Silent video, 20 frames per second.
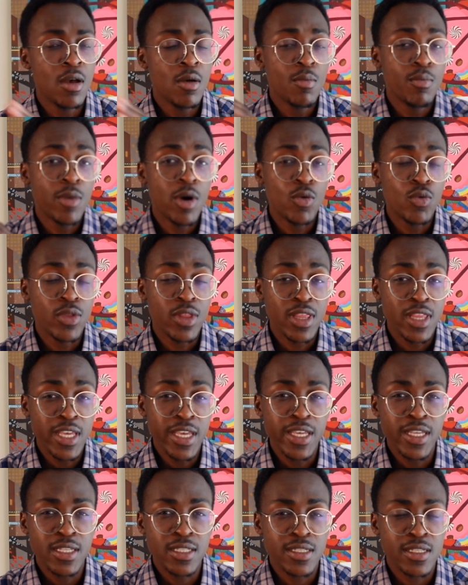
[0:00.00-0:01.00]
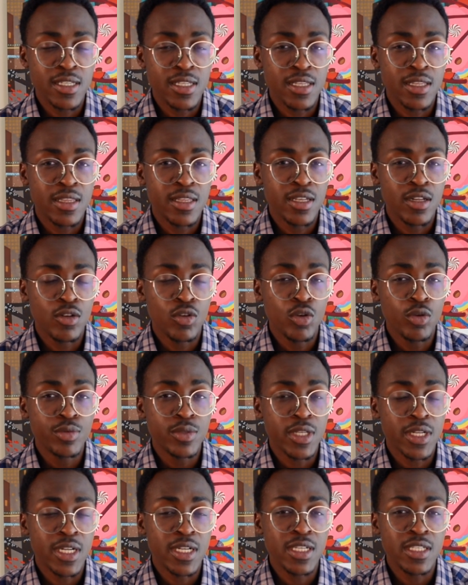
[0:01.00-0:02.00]
But with these, the loops
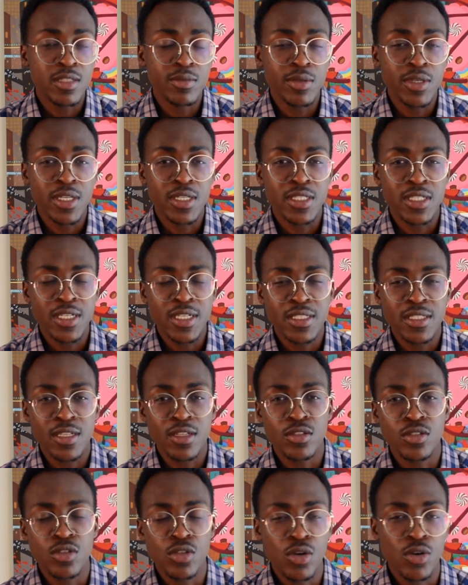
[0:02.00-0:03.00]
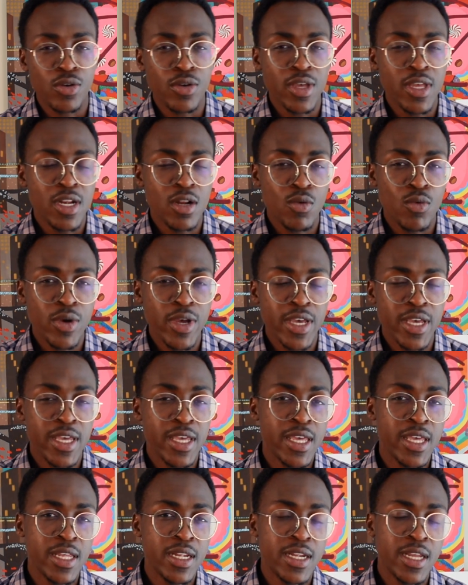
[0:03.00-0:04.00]
can at least be adjusted, so in a way
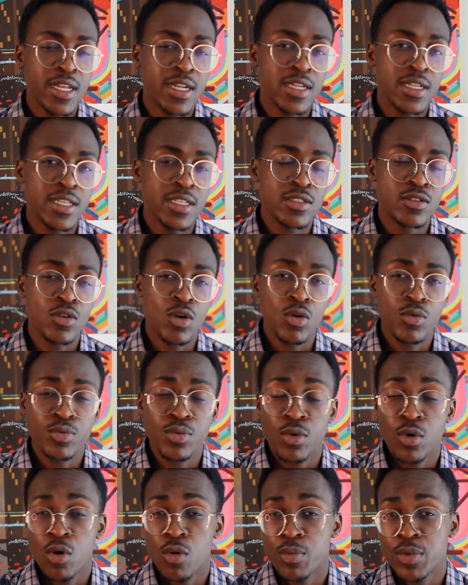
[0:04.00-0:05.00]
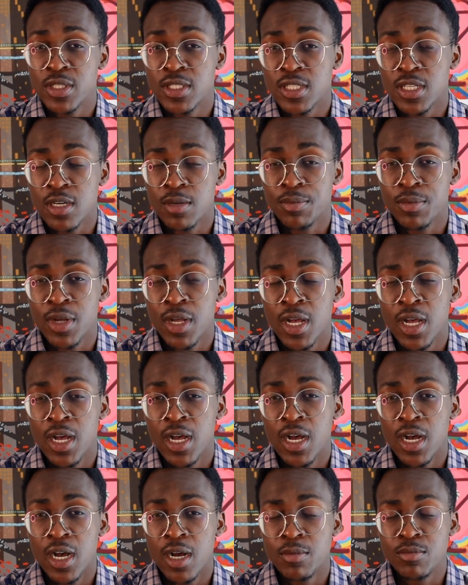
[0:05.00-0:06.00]
it at least opens up
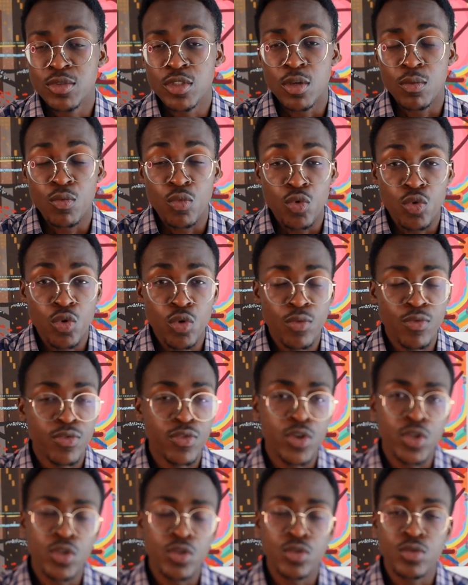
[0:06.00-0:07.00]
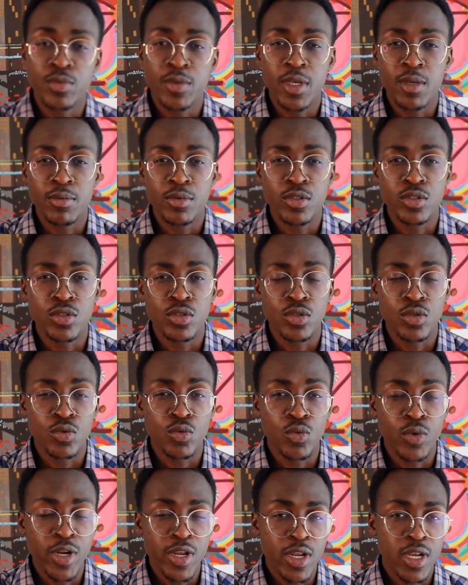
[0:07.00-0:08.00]
some room for you to be able to
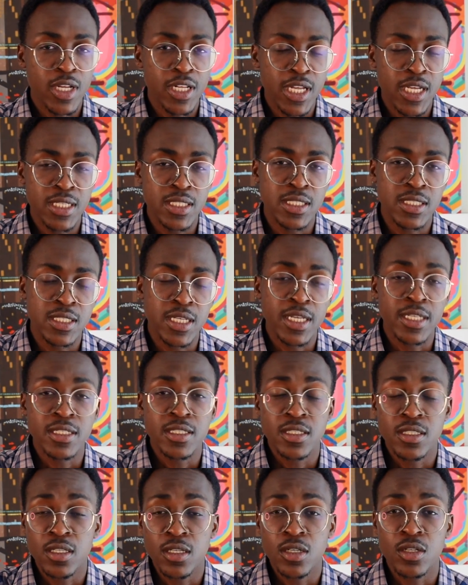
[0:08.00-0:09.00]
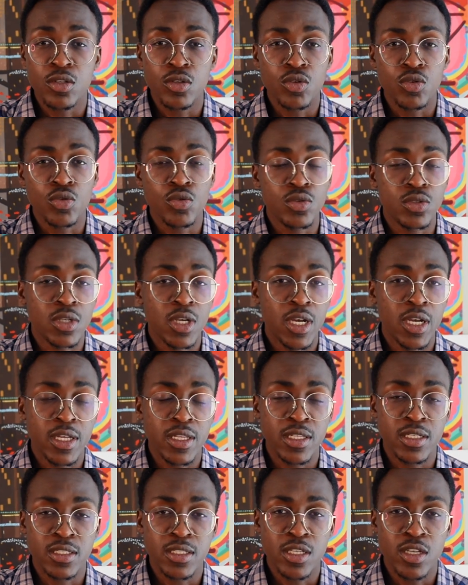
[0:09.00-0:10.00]
wear your glasses and still use
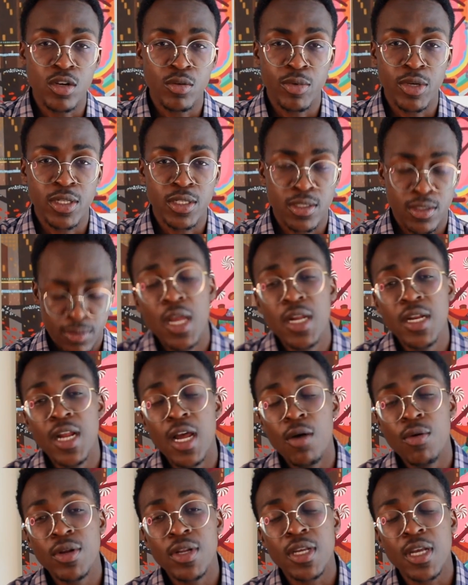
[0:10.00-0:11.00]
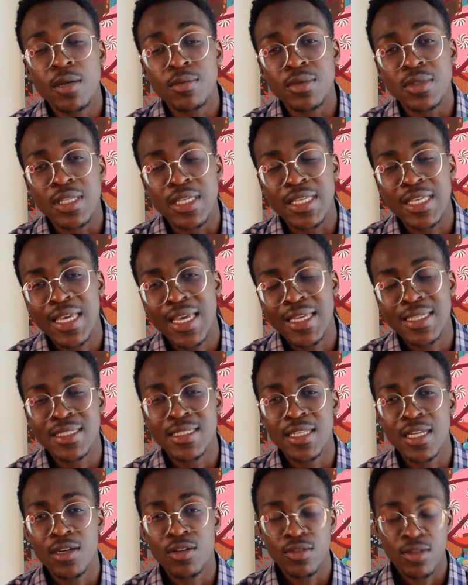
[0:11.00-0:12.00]
these earbuds. Now when it comes to the case,
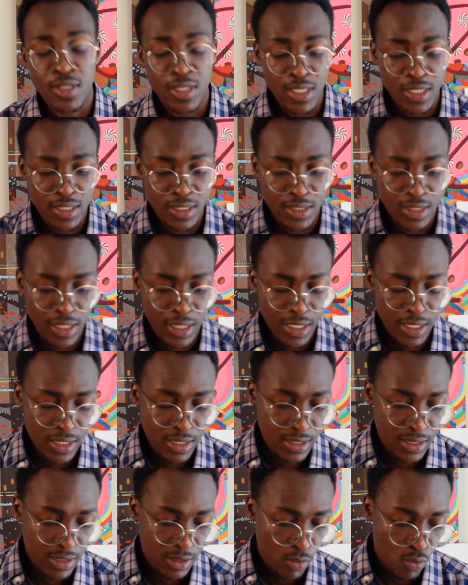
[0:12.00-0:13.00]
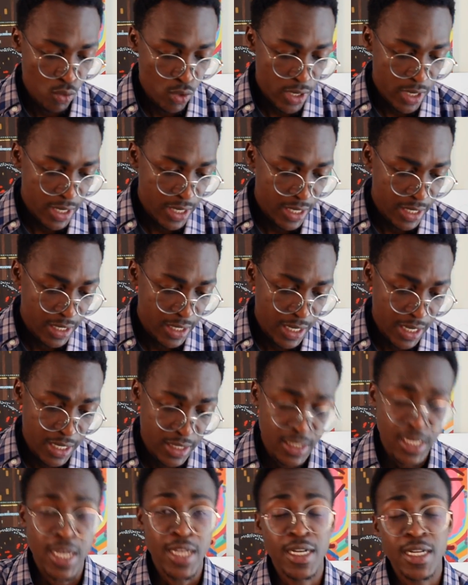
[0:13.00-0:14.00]
now this is where it
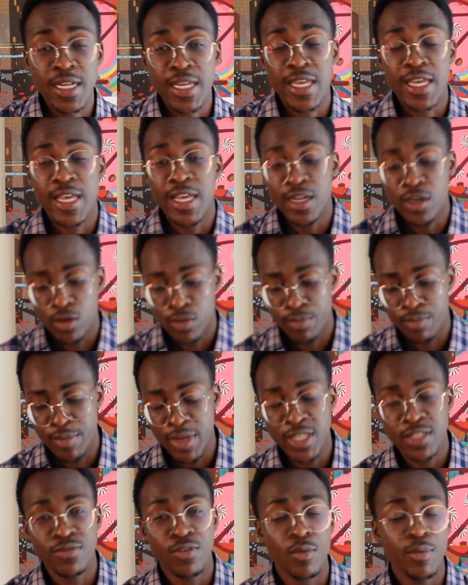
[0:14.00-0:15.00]
is kind of like a hit or miss for